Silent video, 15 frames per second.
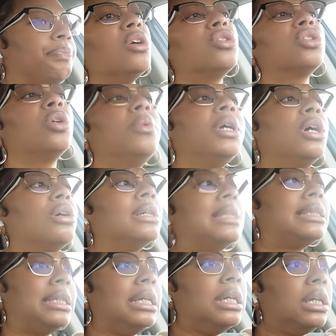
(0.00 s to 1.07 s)
So we gonna
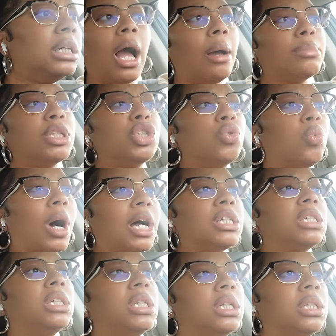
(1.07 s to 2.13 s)
see. I'm just
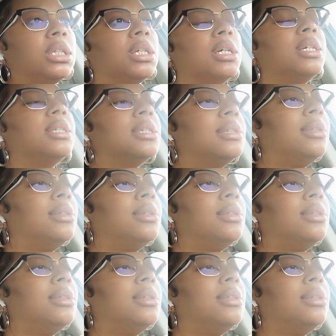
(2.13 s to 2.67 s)
watching because